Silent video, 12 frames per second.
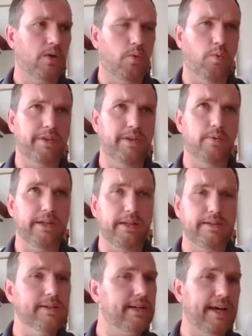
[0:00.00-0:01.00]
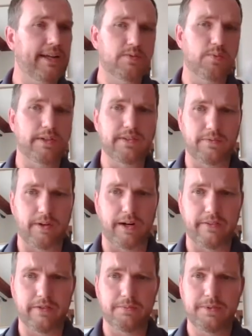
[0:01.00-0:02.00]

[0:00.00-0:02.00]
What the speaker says: what they're really good at is what's in front of them.